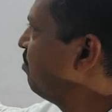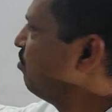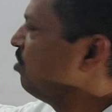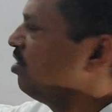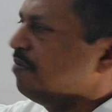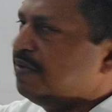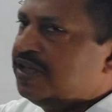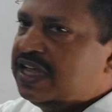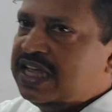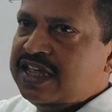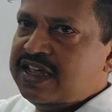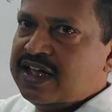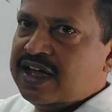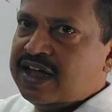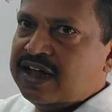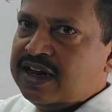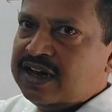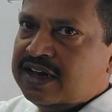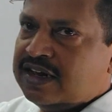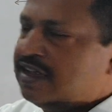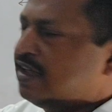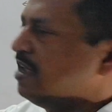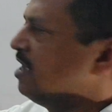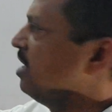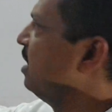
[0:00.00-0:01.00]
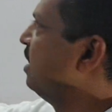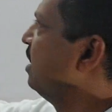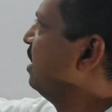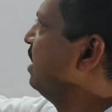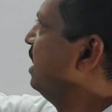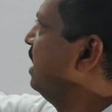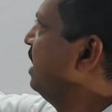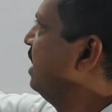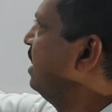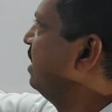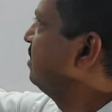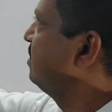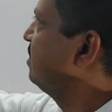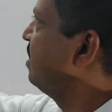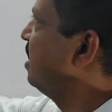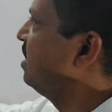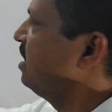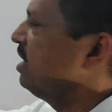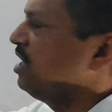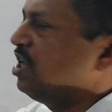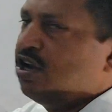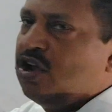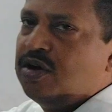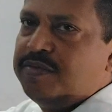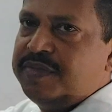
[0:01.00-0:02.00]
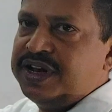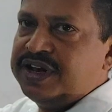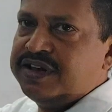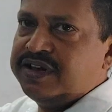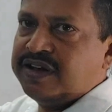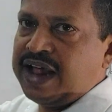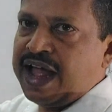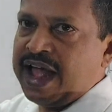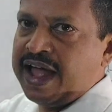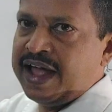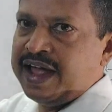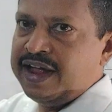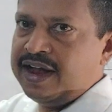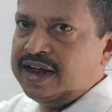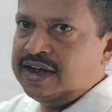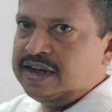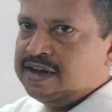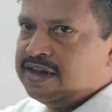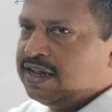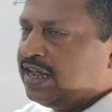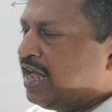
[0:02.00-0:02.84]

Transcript: will be here, is 30 kilometers ahead,